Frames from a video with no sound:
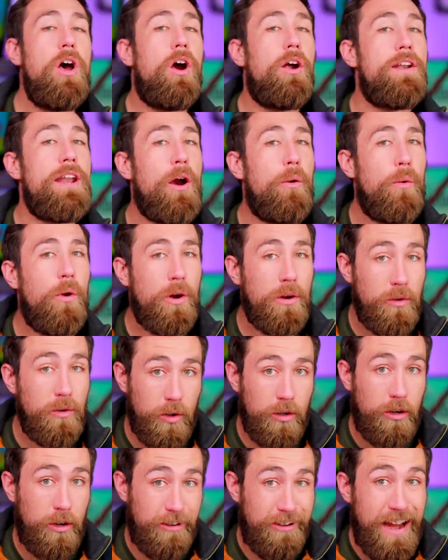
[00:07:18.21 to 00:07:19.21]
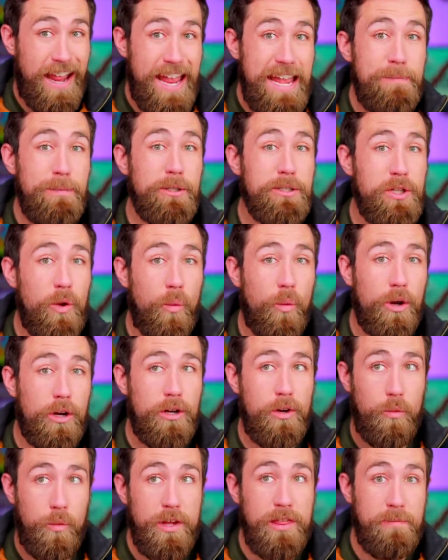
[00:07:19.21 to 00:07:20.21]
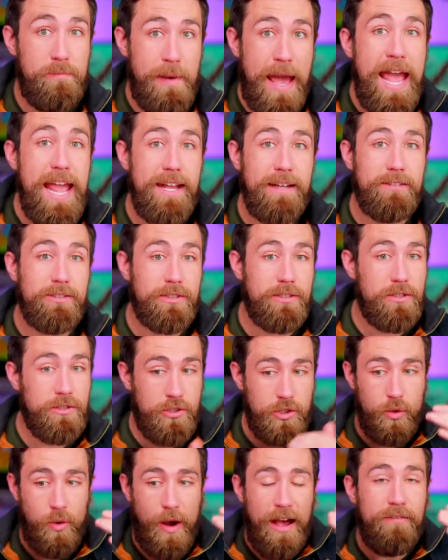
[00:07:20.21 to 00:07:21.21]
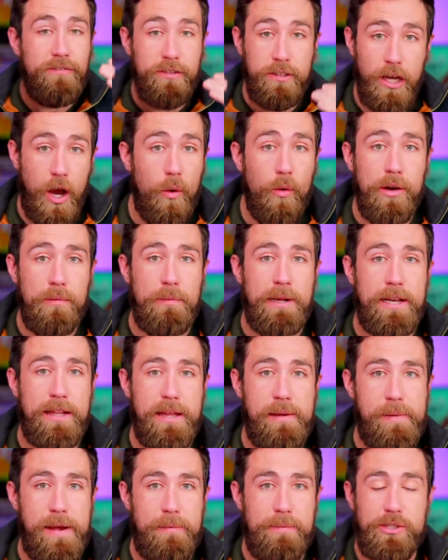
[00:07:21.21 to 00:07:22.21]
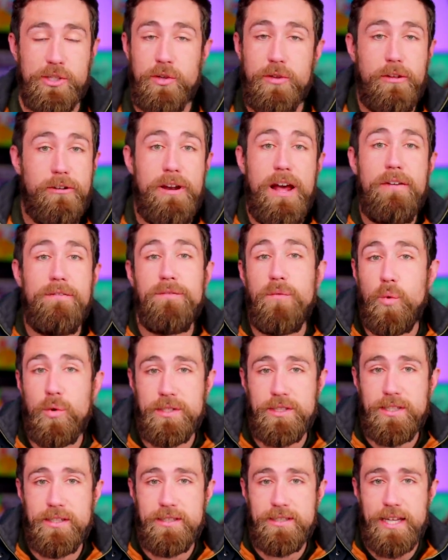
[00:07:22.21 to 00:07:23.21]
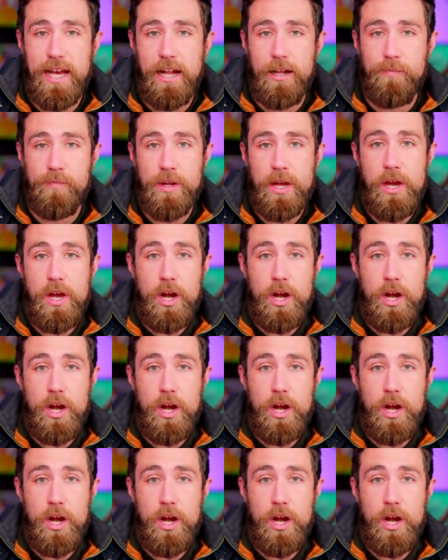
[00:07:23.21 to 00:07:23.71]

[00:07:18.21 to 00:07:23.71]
are now or are able to work with banks to have lower monthly payments, so they're not forced to sell.